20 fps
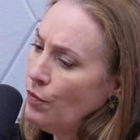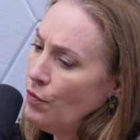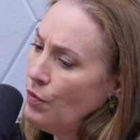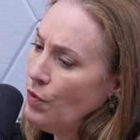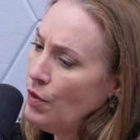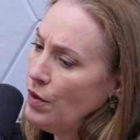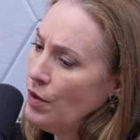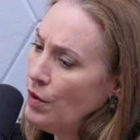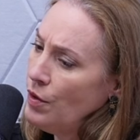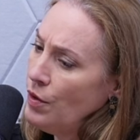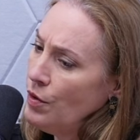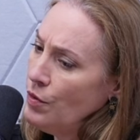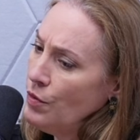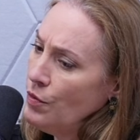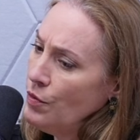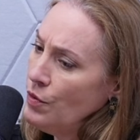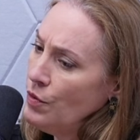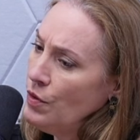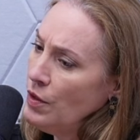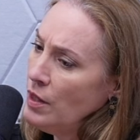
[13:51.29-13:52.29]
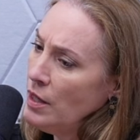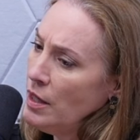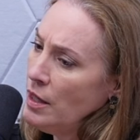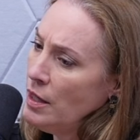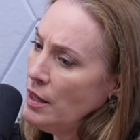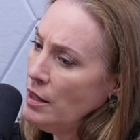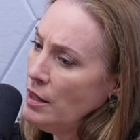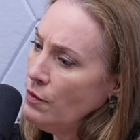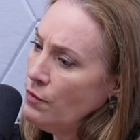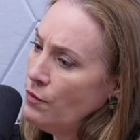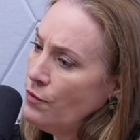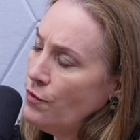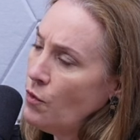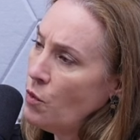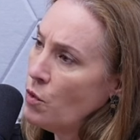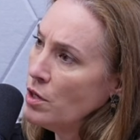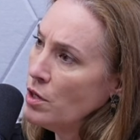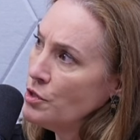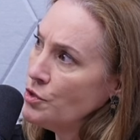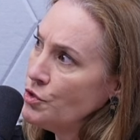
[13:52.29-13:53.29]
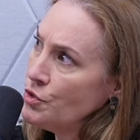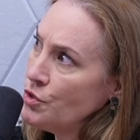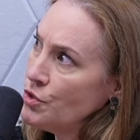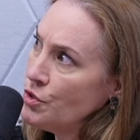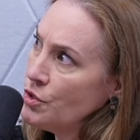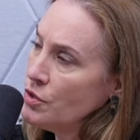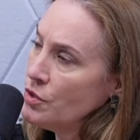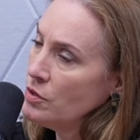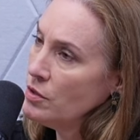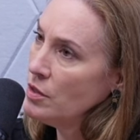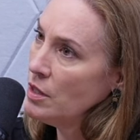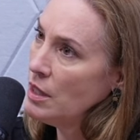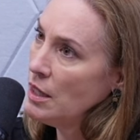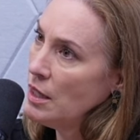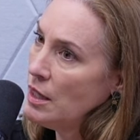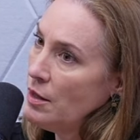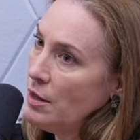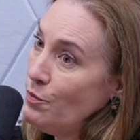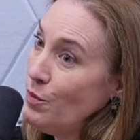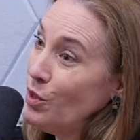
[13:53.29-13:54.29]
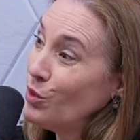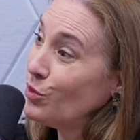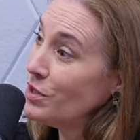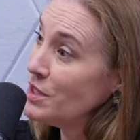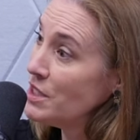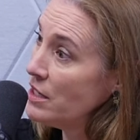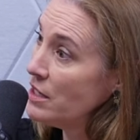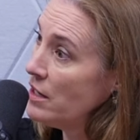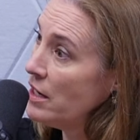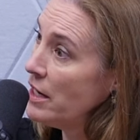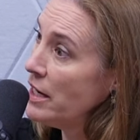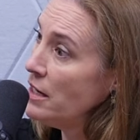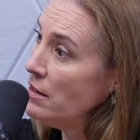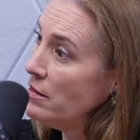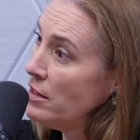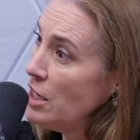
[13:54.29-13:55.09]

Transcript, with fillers: the, the forced uh, military,